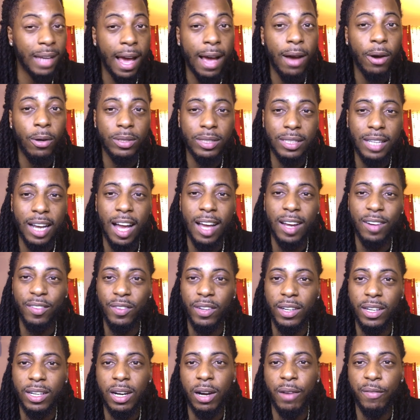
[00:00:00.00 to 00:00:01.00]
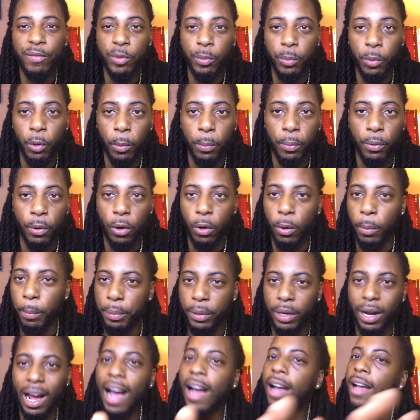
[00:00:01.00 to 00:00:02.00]
That was kind of uncomfortable, bro.
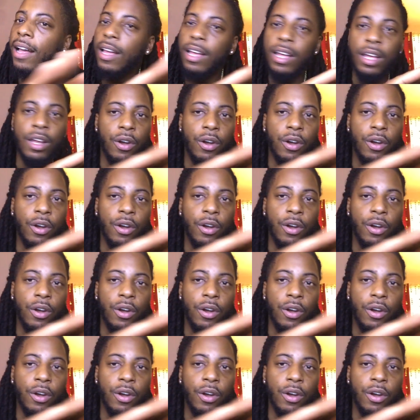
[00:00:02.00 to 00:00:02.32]
But I